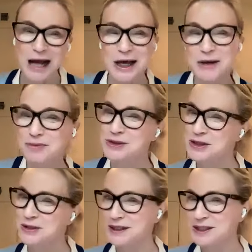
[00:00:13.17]
I like
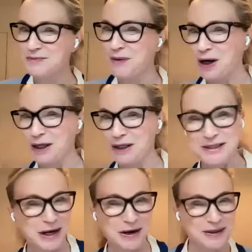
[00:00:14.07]
pursuing
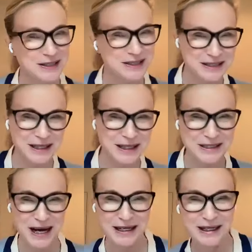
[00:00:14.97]
sparks, so this is an
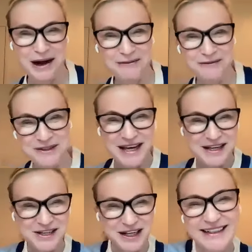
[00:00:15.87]
exciting
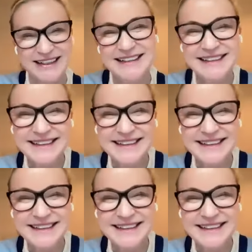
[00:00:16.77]
conversation.